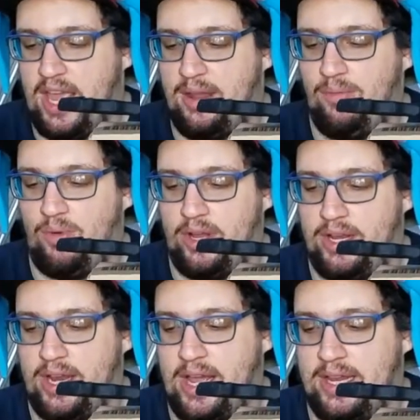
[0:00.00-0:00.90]
and
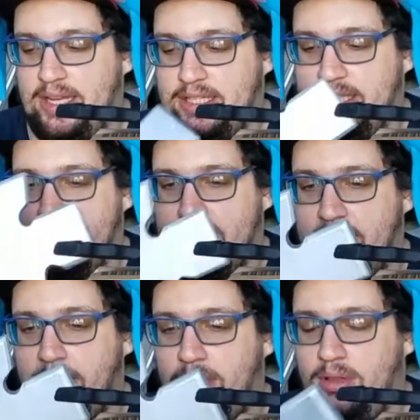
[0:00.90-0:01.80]
whatnot. It's the
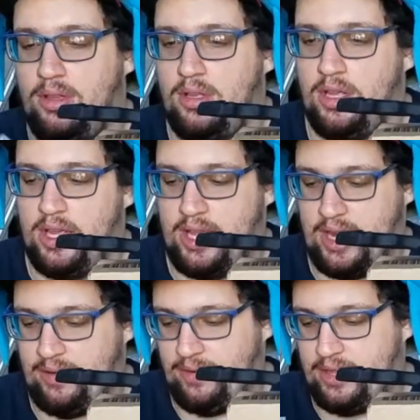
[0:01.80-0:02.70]
symbol and
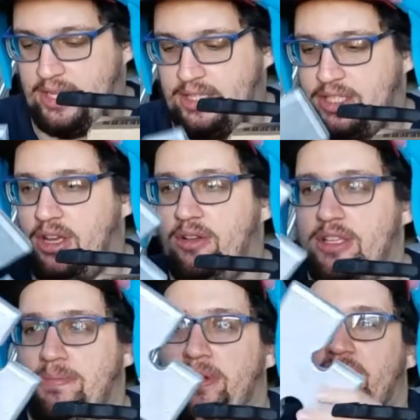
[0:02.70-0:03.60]
everything. So
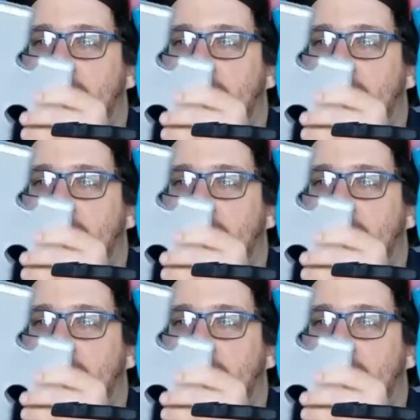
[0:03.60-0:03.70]
it's pretty